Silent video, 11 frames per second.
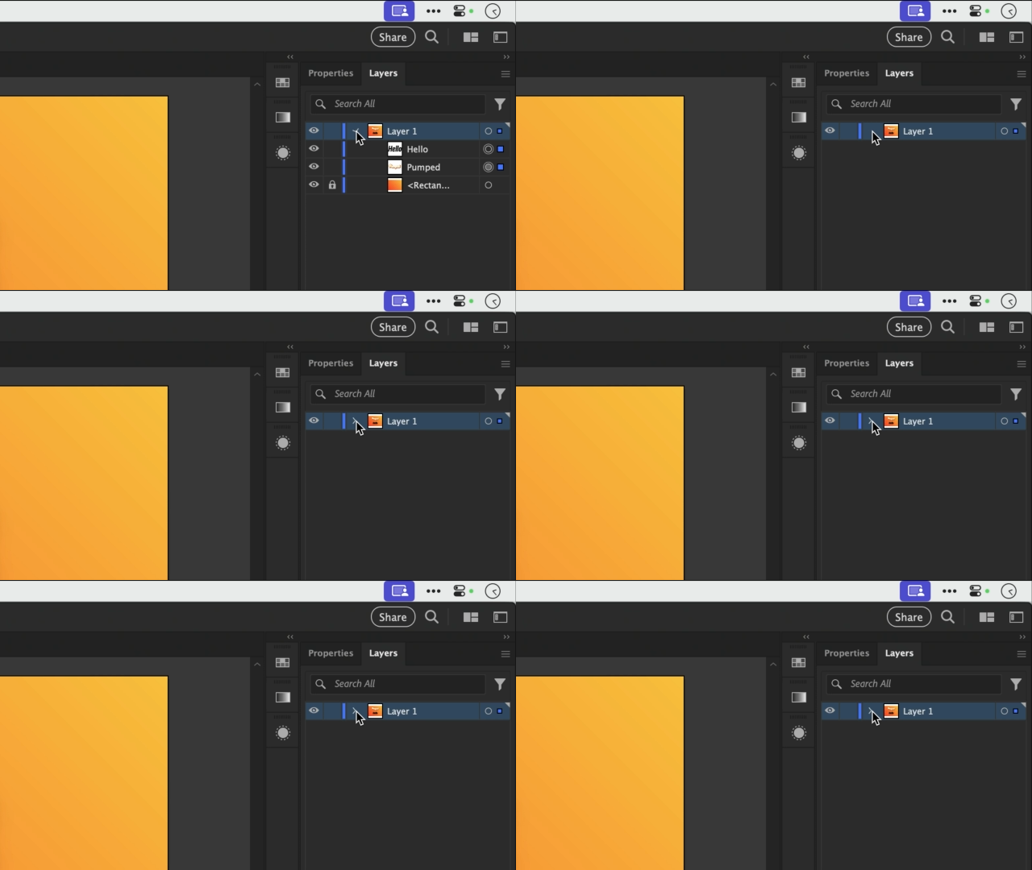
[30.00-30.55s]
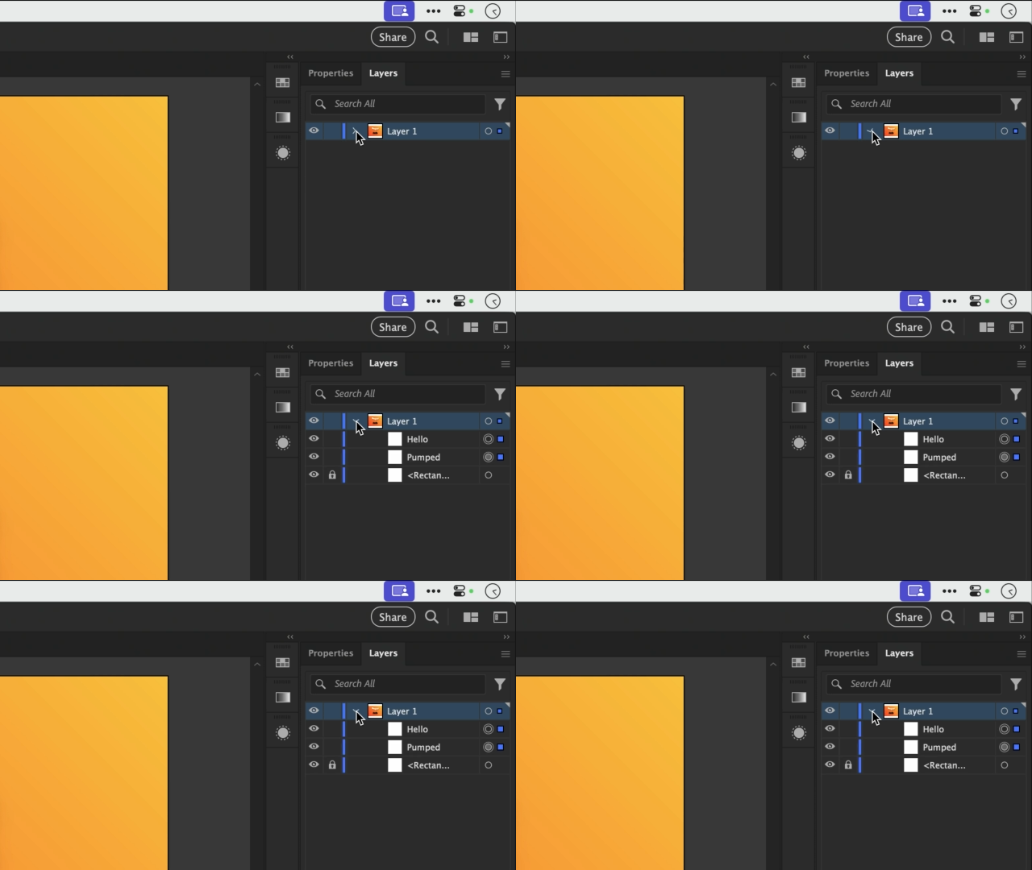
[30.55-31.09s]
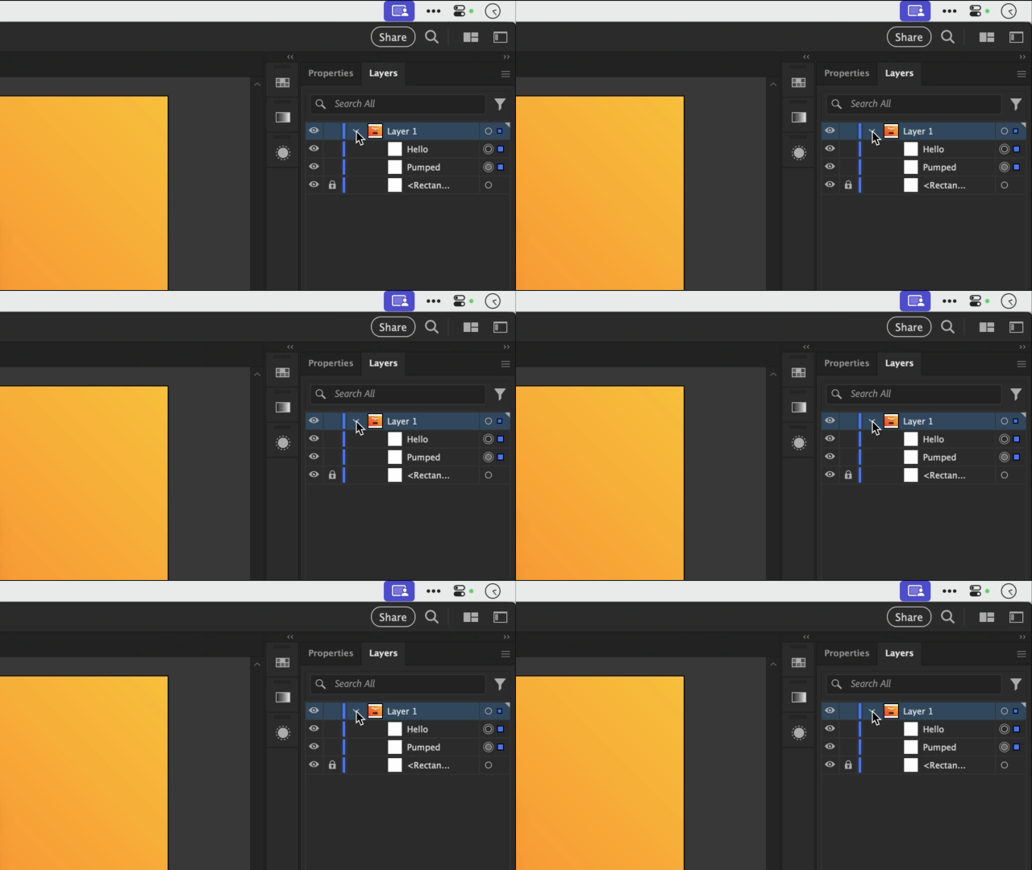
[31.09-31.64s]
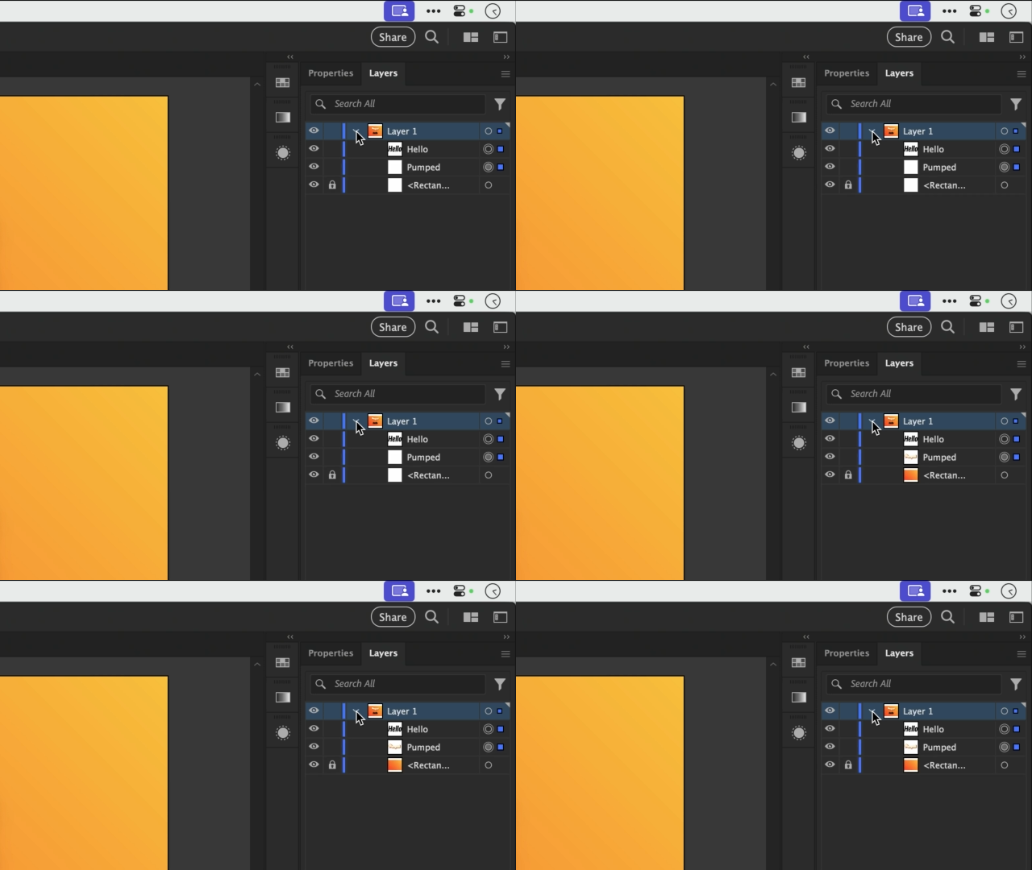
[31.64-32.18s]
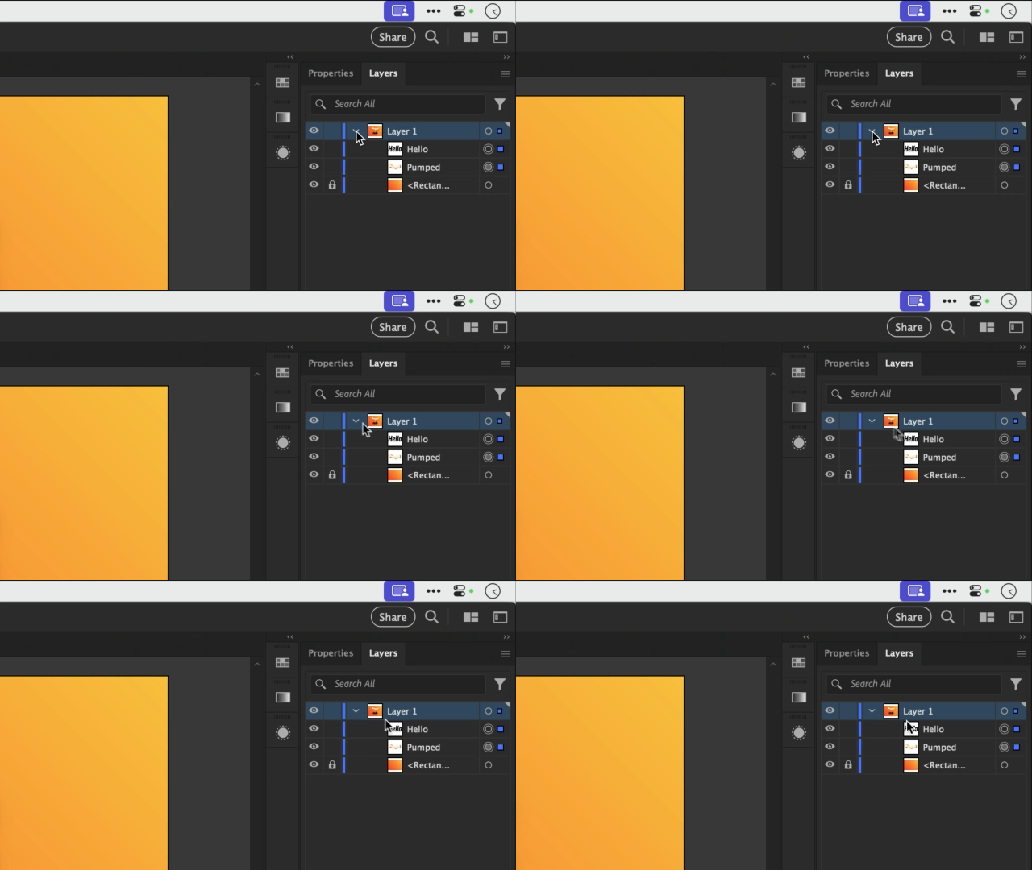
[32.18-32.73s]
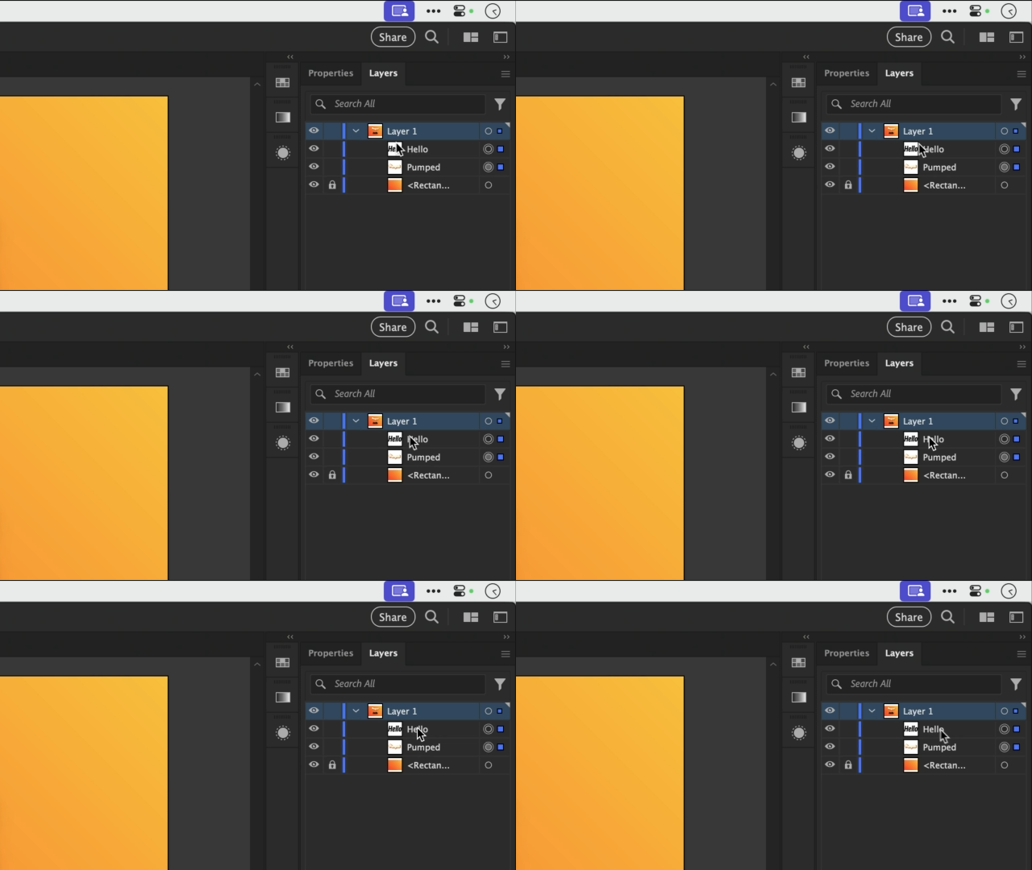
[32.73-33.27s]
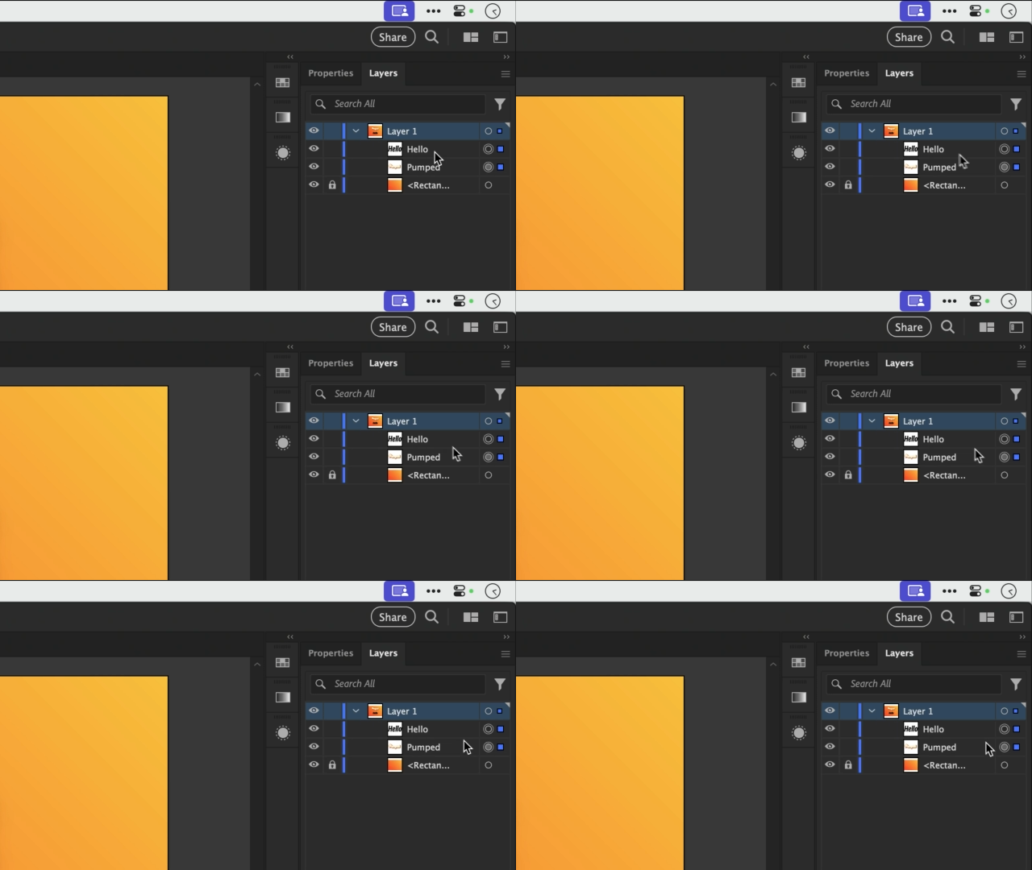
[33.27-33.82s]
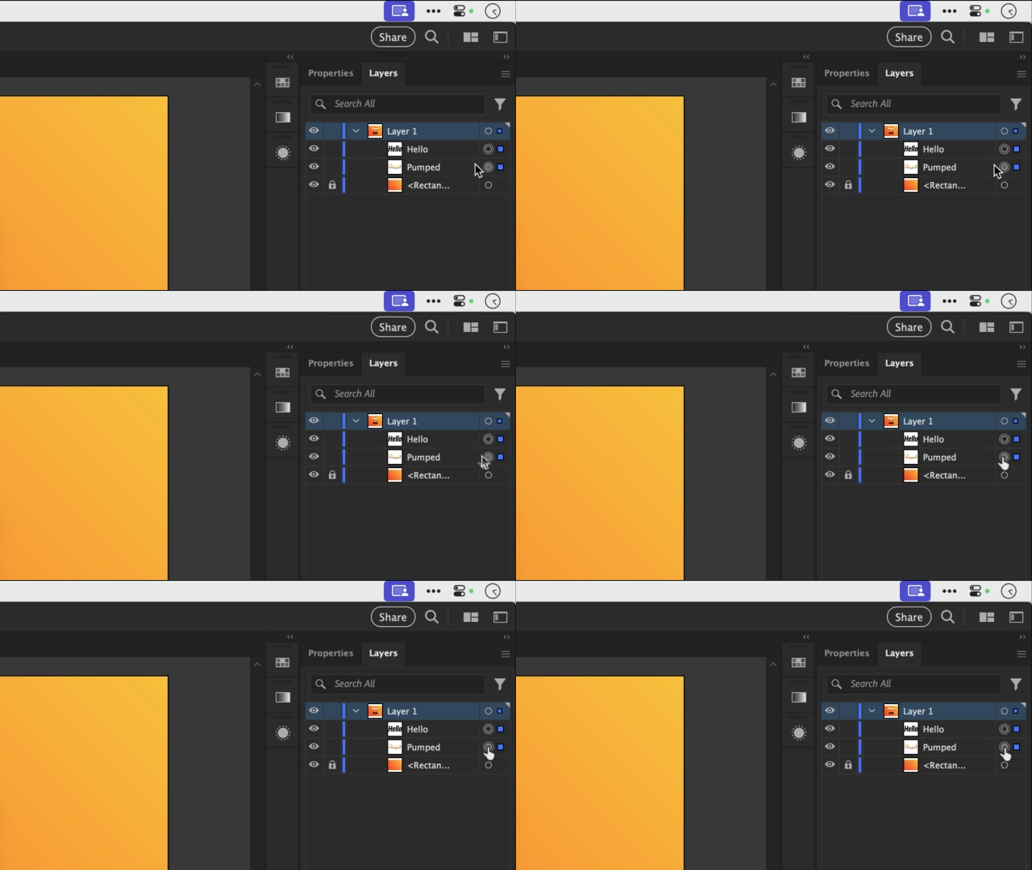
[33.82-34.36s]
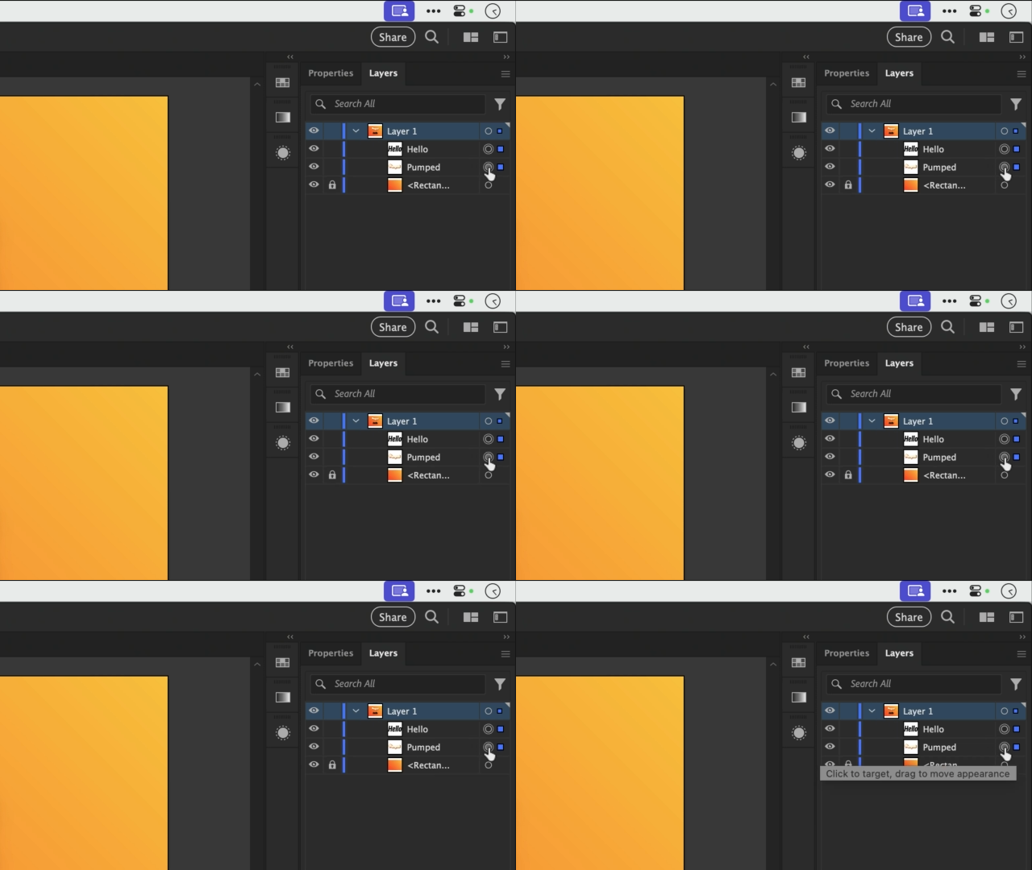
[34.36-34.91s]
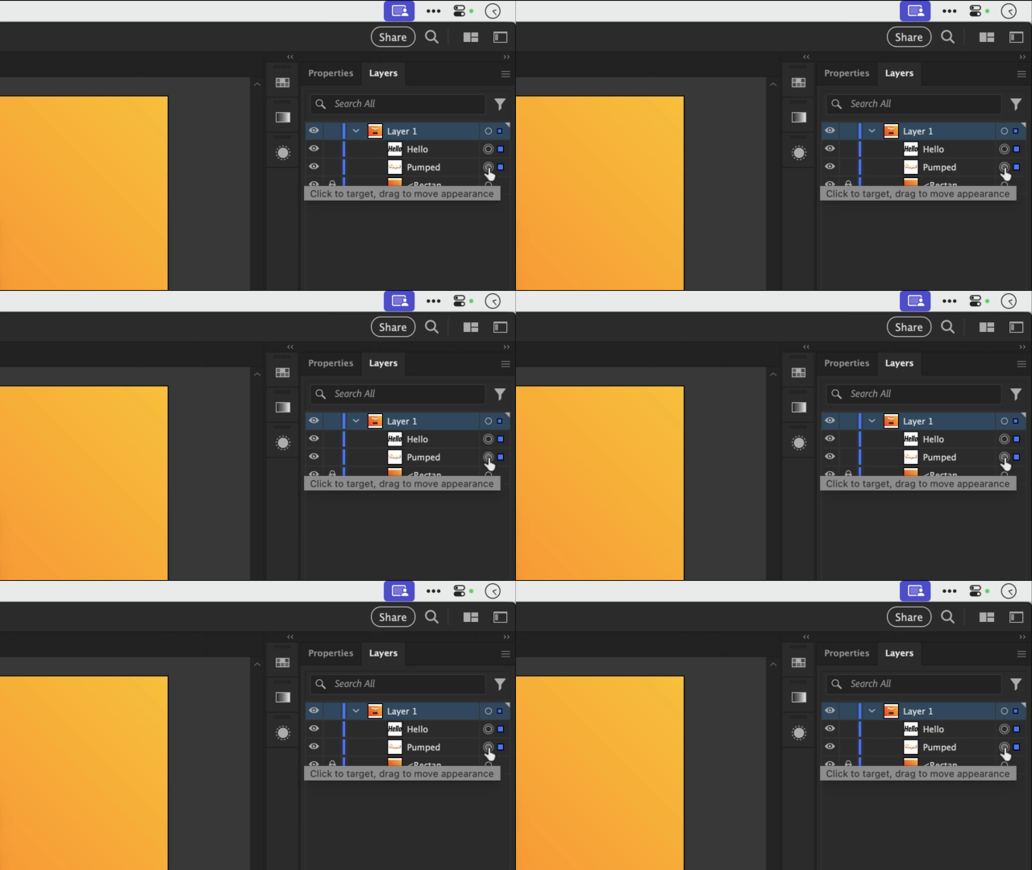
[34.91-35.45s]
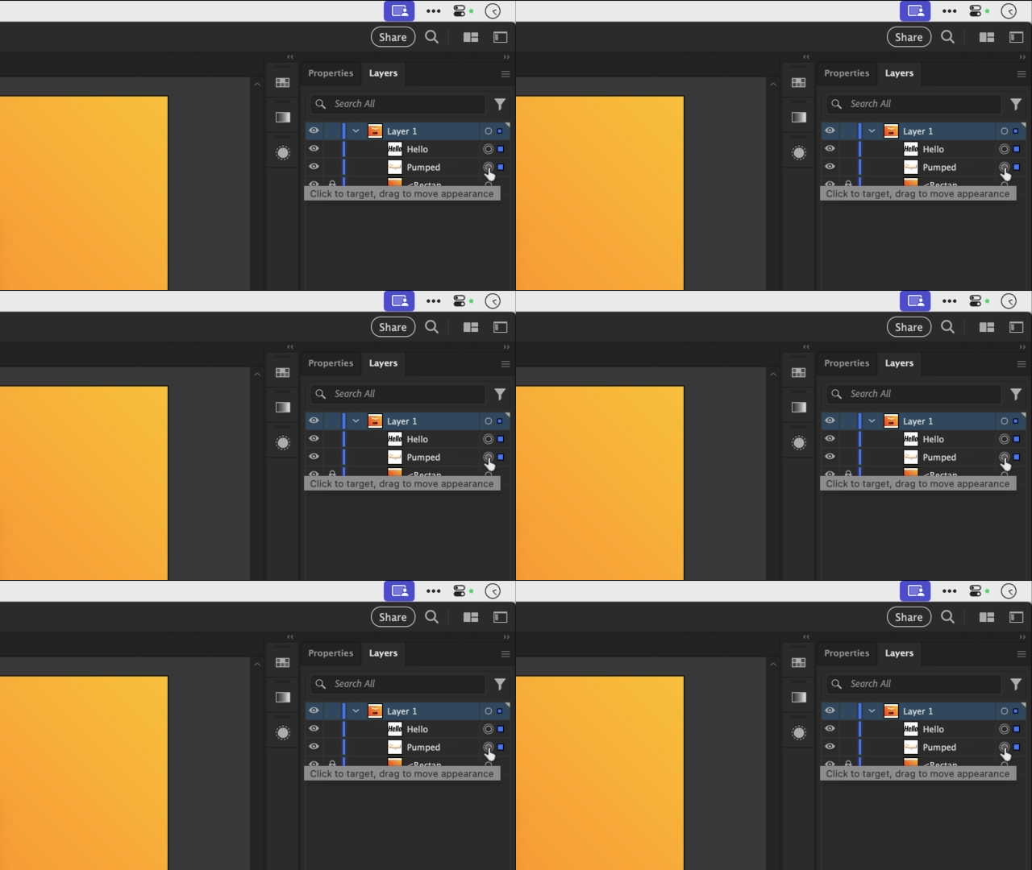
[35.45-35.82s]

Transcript: [unreadable: no face in view]